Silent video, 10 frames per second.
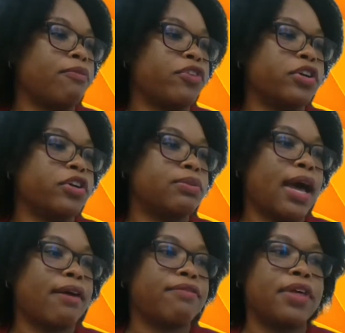First, we
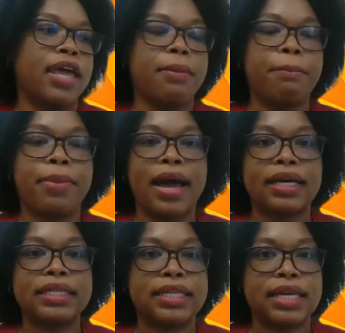have the
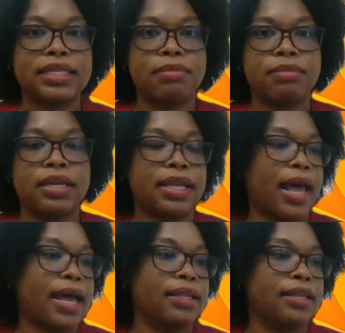impact assessment
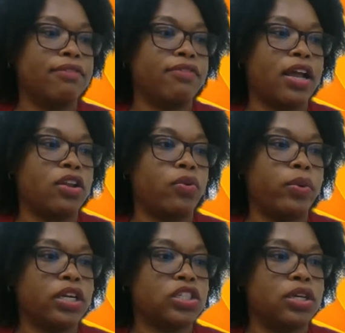and
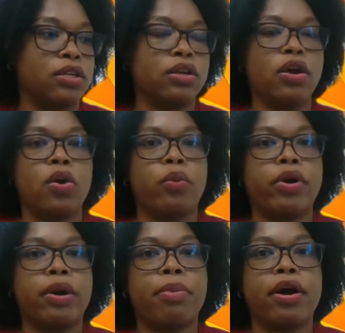evaluation,
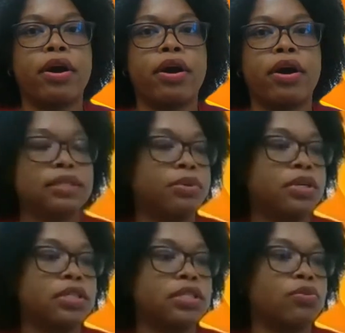where
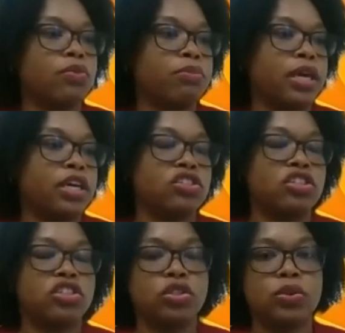participants will be
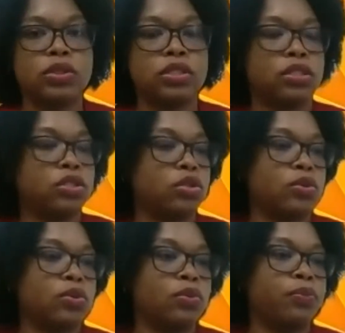introduced
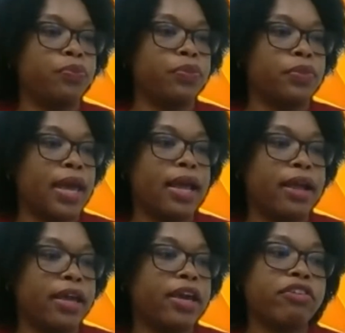to
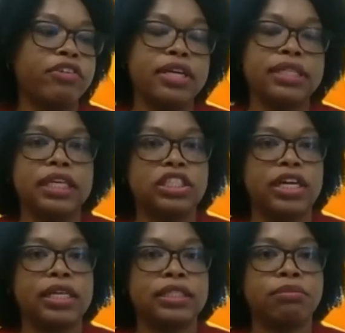areas such
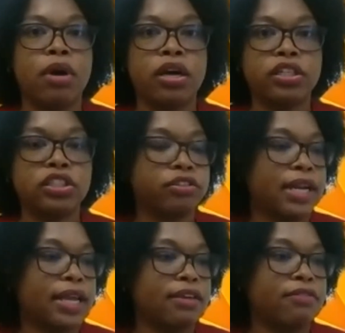as
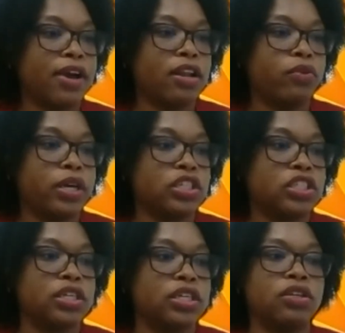monitoring and
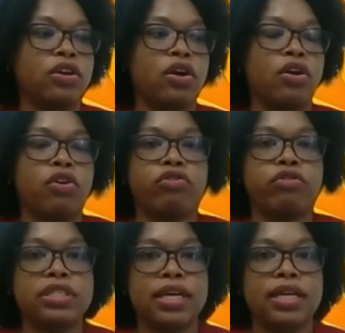evaluation,
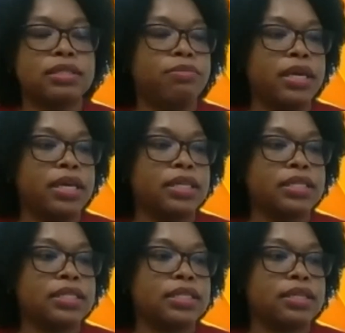
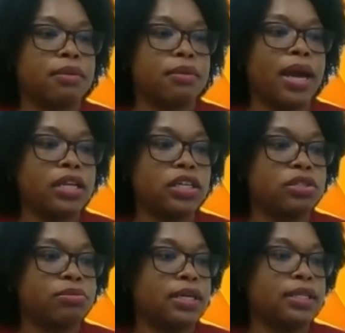results-based
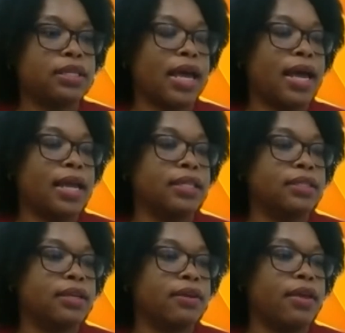management,
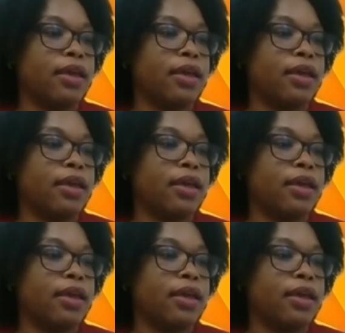and